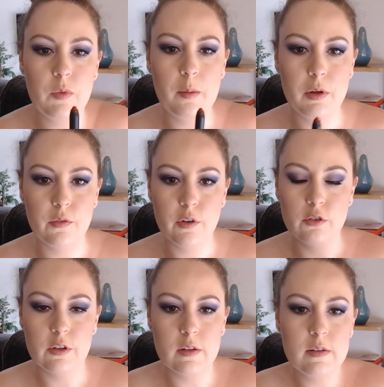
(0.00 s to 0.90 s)
I'm going to
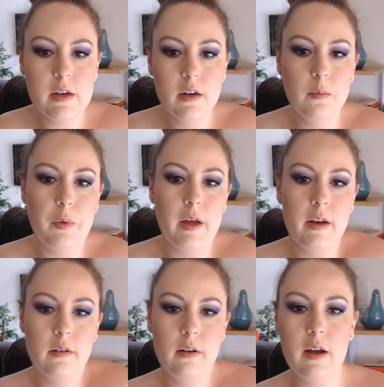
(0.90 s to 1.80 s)
finish it this year,
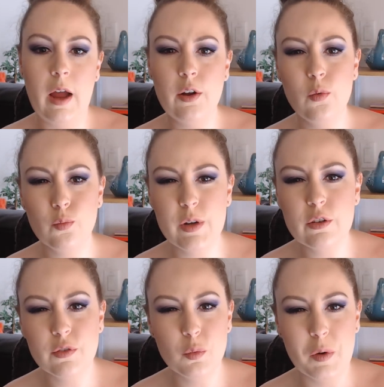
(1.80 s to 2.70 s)
but I don't
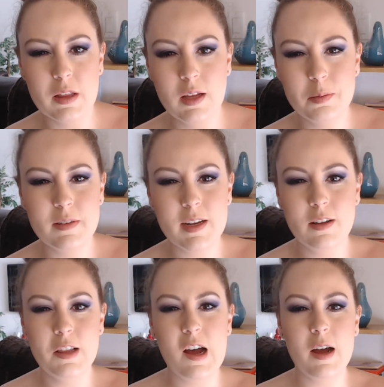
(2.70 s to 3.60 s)
reach for red lipstick a
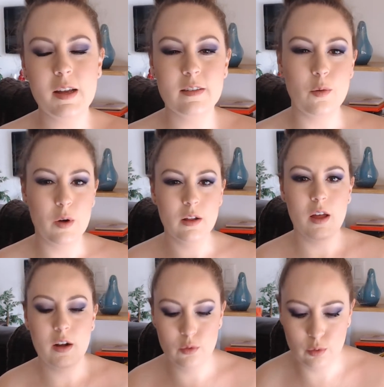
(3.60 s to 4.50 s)
lot because I wear a
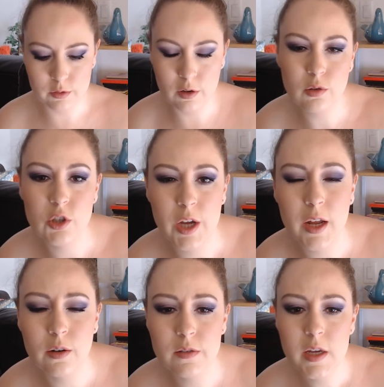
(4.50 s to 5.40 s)
lot of cool tone
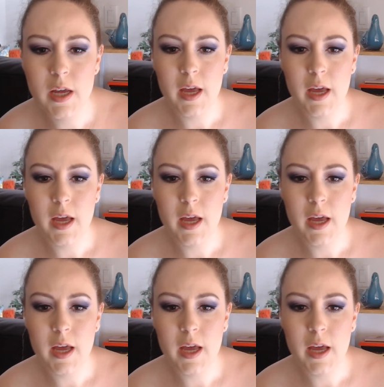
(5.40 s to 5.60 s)
shadows,